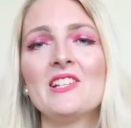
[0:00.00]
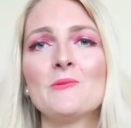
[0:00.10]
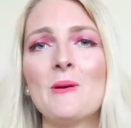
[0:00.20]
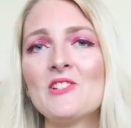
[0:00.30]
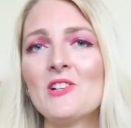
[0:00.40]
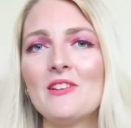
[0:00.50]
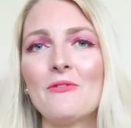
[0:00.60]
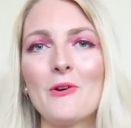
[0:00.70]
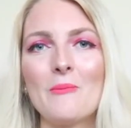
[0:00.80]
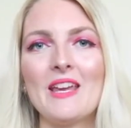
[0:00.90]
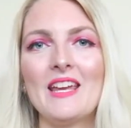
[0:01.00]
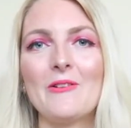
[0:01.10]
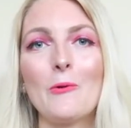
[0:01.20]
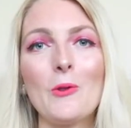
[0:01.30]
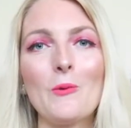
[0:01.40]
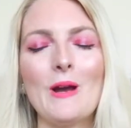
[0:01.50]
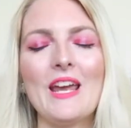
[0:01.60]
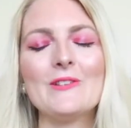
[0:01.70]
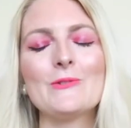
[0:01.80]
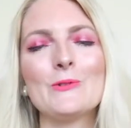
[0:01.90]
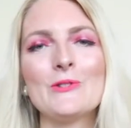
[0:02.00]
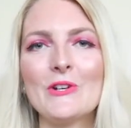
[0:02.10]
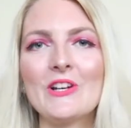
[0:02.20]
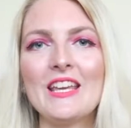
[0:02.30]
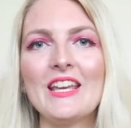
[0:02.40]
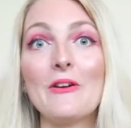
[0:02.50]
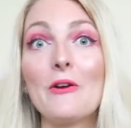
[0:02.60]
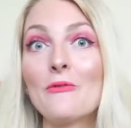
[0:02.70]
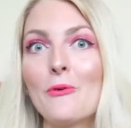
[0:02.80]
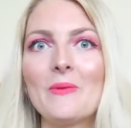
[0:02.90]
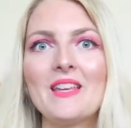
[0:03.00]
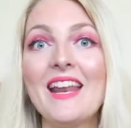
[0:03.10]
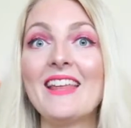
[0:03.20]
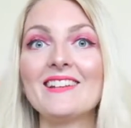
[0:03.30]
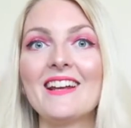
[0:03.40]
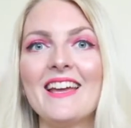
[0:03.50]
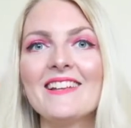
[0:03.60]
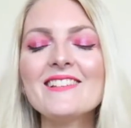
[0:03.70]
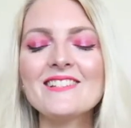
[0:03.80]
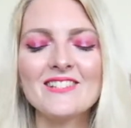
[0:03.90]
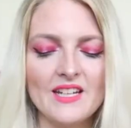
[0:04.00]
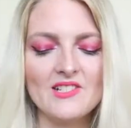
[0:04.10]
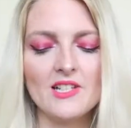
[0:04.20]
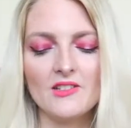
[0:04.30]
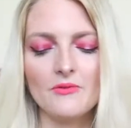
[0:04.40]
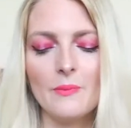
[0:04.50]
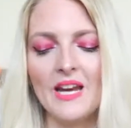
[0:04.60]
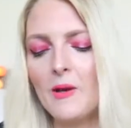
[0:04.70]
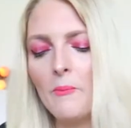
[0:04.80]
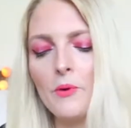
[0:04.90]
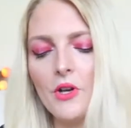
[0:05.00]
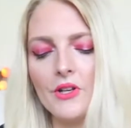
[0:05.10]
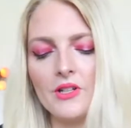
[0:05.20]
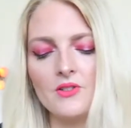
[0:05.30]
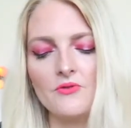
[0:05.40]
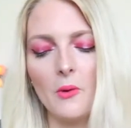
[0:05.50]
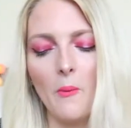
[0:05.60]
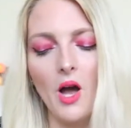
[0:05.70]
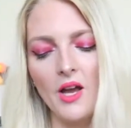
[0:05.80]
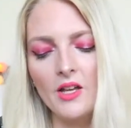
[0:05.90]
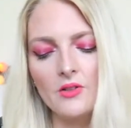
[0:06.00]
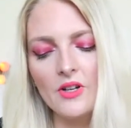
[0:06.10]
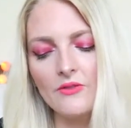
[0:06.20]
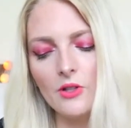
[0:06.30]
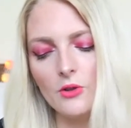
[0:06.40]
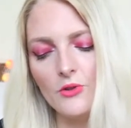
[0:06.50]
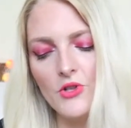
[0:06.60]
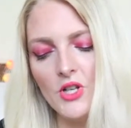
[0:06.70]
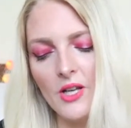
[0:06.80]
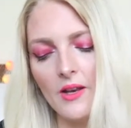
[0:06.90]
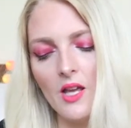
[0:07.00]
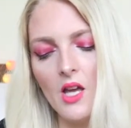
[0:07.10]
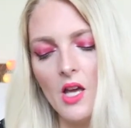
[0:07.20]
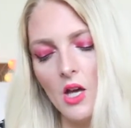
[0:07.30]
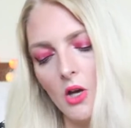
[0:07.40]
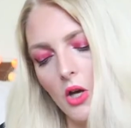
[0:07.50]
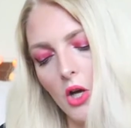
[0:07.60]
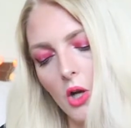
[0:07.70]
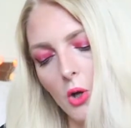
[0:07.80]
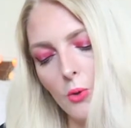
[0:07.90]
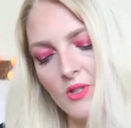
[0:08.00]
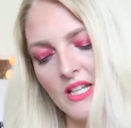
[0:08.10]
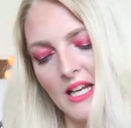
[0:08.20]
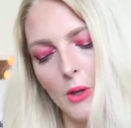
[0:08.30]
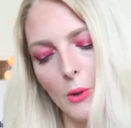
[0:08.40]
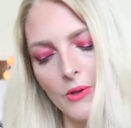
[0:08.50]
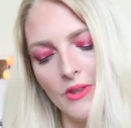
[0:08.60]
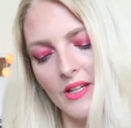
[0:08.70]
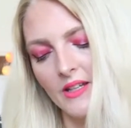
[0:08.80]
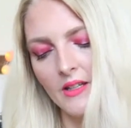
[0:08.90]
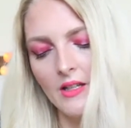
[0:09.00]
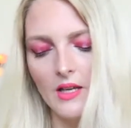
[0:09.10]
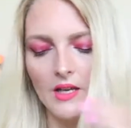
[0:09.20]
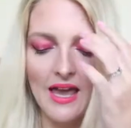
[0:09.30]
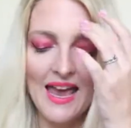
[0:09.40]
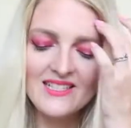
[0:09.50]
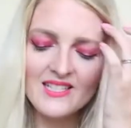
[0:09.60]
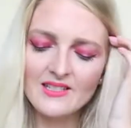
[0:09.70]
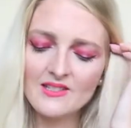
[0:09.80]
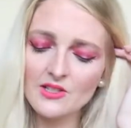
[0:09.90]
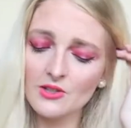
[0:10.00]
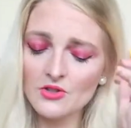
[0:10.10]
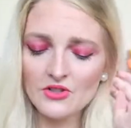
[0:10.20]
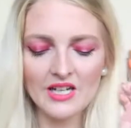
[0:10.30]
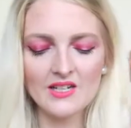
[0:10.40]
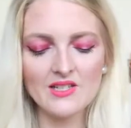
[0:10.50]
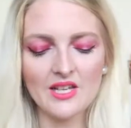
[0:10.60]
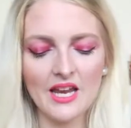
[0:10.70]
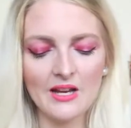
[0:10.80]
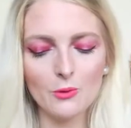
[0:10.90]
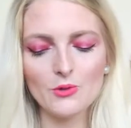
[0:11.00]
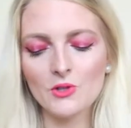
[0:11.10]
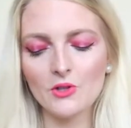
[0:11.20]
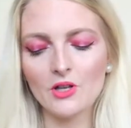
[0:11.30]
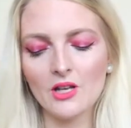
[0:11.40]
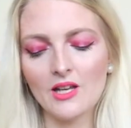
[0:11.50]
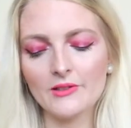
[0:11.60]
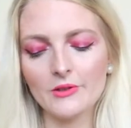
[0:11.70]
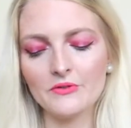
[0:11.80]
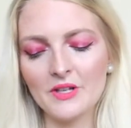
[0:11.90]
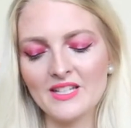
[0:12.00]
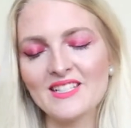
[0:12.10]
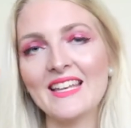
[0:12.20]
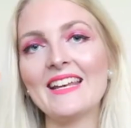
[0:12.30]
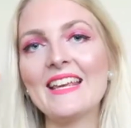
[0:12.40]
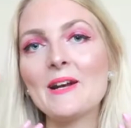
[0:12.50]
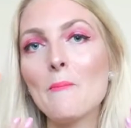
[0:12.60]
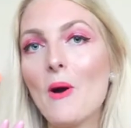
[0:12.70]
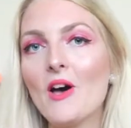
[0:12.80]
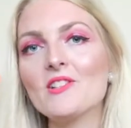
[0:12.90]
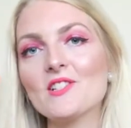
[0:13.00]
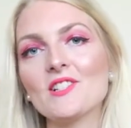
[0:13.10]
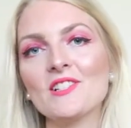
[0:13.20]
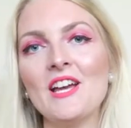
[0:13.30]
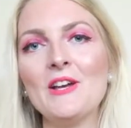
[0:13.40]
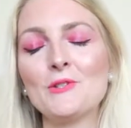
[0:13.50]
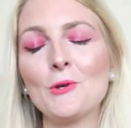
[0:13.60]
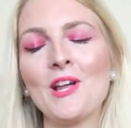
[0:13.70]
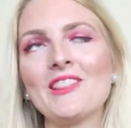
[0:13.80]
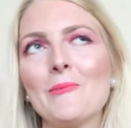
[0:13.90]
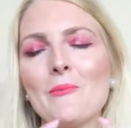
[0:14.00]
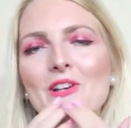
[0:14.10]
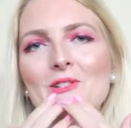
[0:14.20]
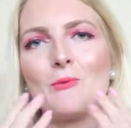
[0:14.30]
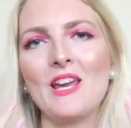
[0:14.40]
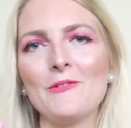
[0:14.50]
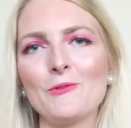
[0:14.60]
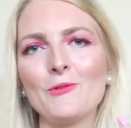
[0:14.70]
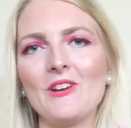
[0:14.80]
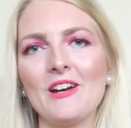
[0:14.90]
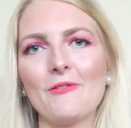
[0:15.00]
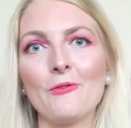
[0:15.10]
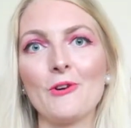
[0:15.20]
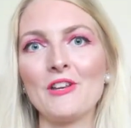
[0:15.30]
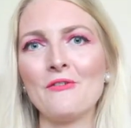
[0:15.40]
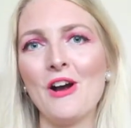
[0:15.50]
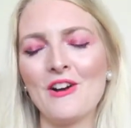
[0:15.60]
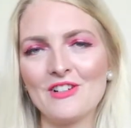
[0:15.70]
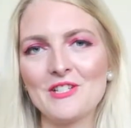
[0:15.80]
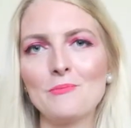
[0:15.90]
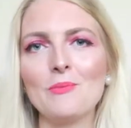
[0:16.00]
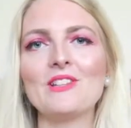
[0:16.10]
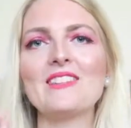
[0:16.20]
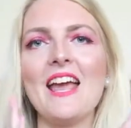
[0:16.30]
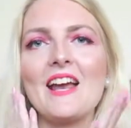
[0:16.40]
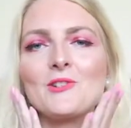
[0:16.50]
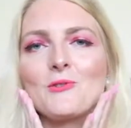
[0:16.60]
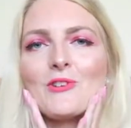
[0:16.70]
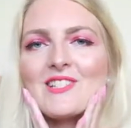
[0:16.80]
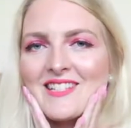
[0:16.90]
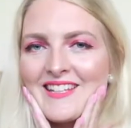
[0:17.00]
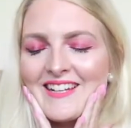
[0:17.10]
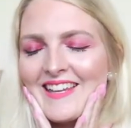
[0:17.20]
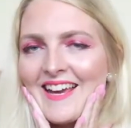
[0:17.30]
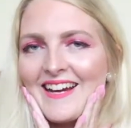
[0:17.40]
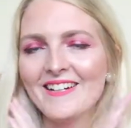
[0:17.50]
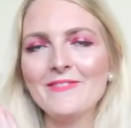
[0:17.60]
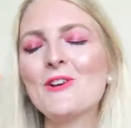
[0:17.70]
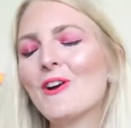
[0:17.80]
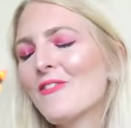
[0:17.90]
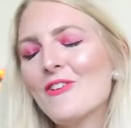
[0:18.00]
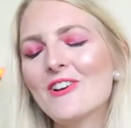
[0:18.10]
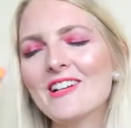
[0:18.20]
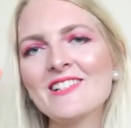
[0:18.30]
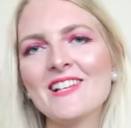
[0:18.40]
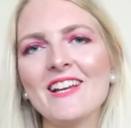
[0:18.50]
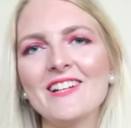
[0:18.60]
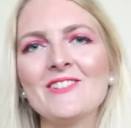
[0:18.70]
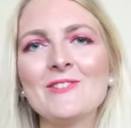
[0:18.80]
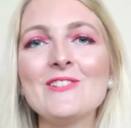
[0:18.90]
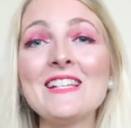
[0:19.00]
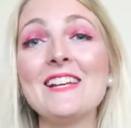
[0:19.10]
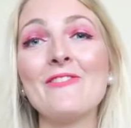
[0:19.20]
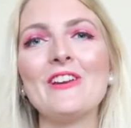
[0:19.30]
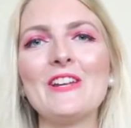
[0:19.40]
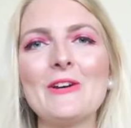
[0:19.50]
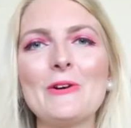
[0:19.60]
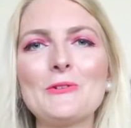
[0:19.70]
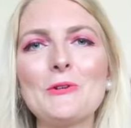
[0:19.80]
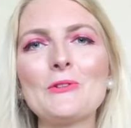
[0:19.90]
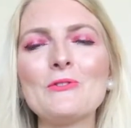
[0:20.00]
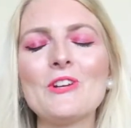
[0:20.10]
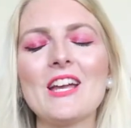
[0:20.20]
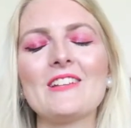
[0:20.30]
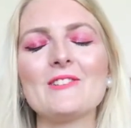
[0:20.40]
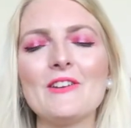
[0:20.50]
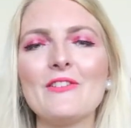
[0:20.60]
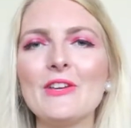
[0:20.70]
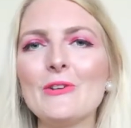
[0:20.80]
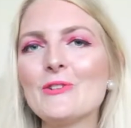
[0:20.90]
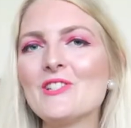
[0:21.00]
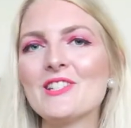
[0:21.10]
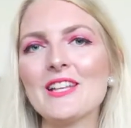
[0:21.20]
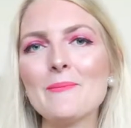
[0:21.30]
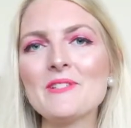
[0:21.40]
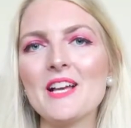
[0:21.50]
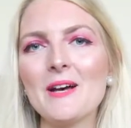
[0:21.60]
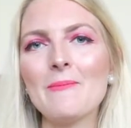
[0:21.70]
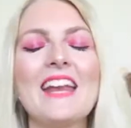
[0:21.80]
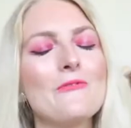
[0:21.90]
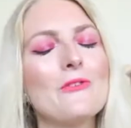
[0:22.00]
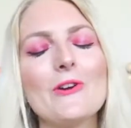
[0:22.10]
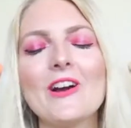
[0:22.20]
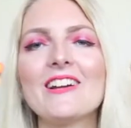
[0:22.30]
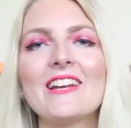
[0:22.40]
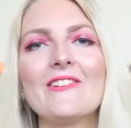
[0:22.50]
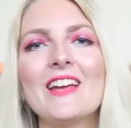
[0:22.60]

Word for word: especially for me all the way to Turkey uh, from the Netherlands. There's a lot of makeup products from I Heart Revolution, uh, Lottie London, Essence, Catrice and also a lot of skincare masks. So not the mask we have to wear for the virus, but the actual skincare. So if you're excited to see the video, don't forget to give it a huge thumbs up. And if you are new